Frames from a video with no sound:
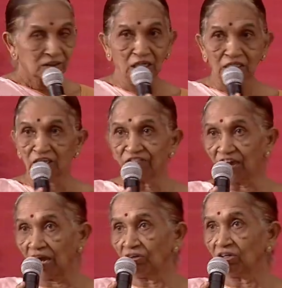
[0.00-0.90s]

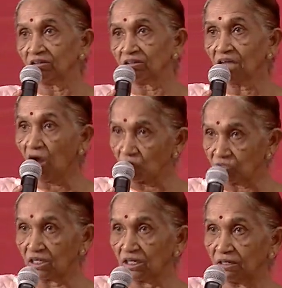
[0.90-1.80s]

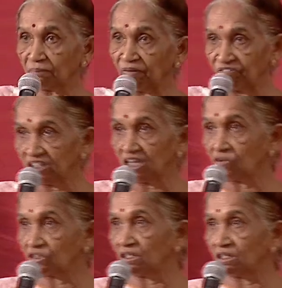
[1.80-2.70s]

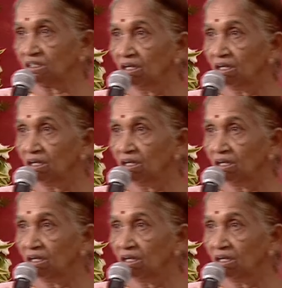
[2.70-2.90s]
35,000